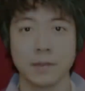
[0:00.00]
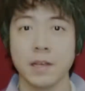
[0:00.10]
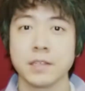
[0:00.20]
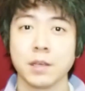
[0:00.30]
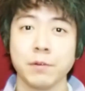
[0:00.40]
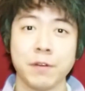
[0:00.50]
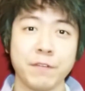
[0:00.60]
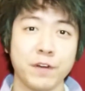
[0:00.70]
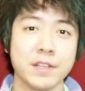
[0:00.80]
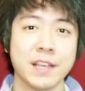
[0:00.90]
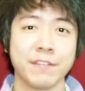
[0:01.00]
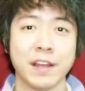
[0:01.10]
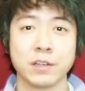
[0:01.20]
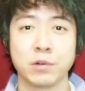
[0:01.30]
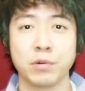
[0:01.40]
Some of my friends have
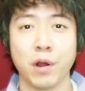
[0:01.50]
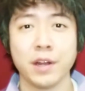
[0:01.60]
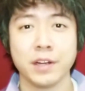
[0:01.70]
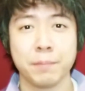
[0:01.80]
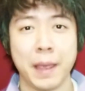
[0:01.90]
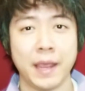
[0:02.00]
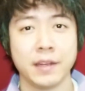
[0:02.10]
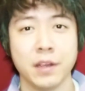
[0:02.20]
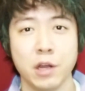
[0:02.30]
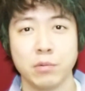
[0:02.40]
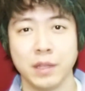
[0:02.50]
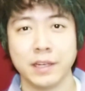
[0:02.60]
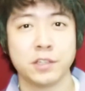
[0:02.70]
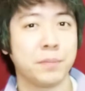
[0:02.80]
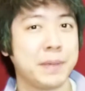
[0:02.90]
had chronic pain
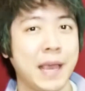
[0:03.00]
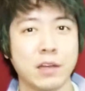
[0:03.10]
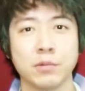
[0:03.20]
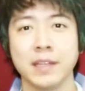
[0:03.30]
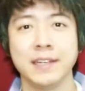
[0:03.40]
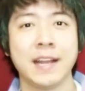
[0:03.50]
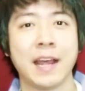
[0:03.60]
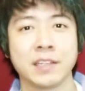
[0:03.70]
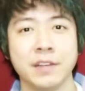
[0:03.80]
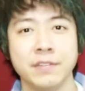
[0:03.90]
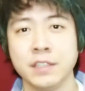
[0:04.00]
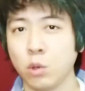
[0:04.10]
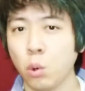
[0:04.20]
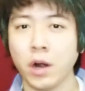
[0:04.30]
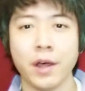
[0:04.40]
related to piano-related activities
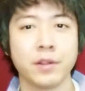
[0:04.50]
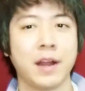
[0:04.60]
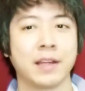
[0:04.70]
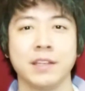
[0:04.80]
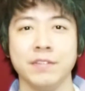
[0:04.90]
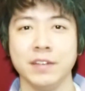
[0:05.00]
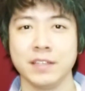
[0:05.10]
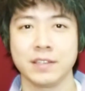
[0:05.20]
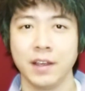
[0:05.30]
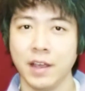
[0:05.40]
or other activities.